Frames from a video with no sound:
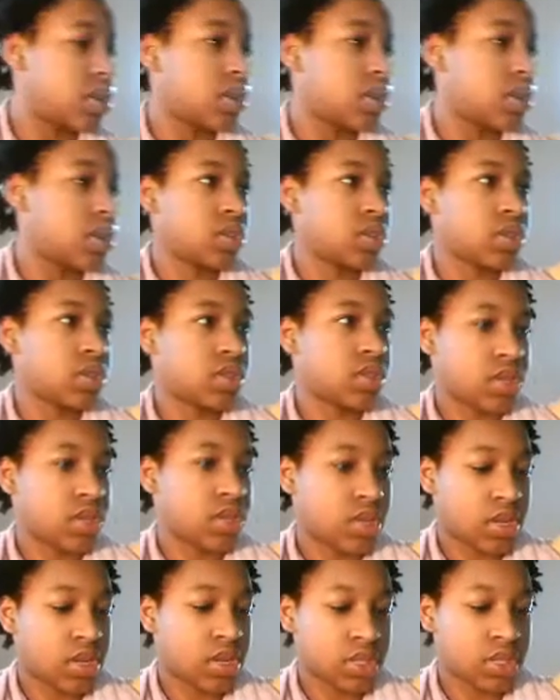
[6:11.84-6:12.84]
and just
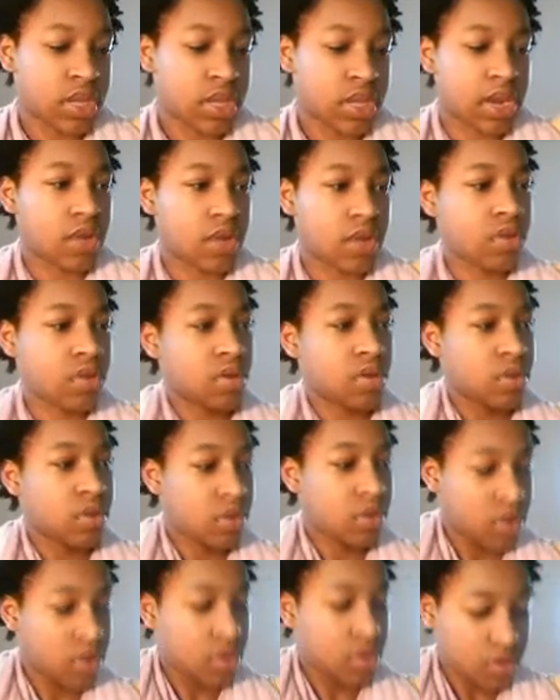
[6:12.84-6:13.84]
let it slide out.
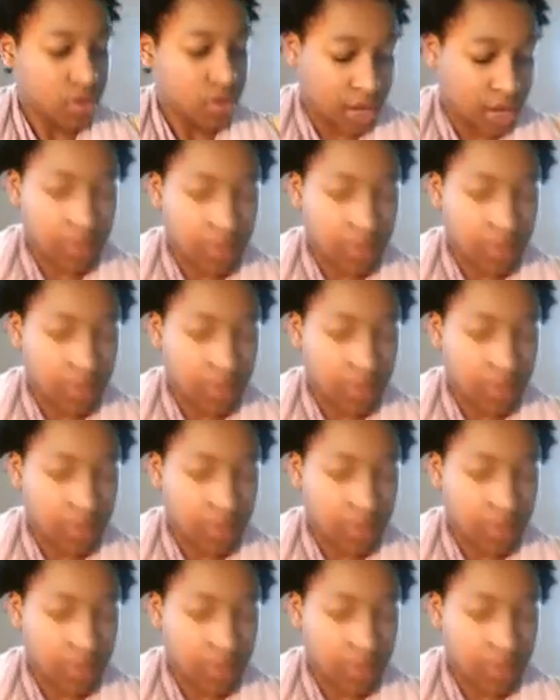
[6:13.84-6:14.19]
Okay,